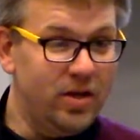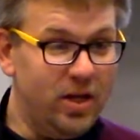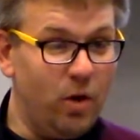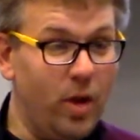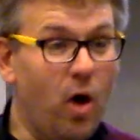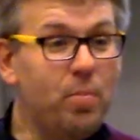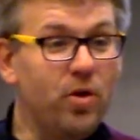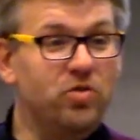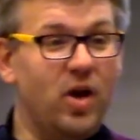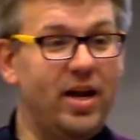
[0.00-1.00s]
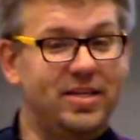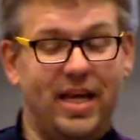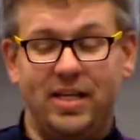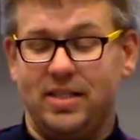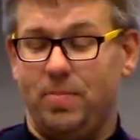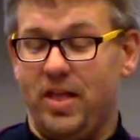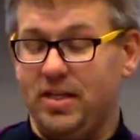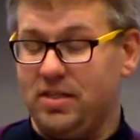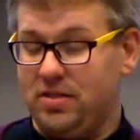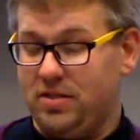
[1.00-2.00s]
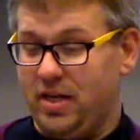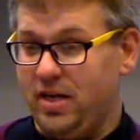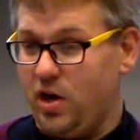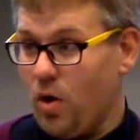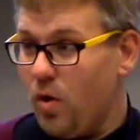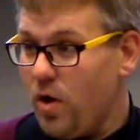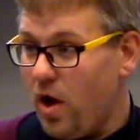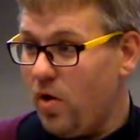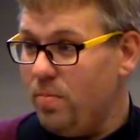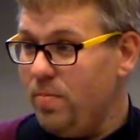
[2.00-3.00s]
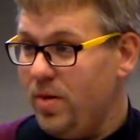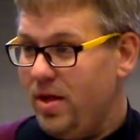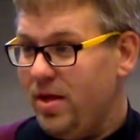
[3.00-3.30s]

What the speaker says: we hope you'll try to take some of this into your own home.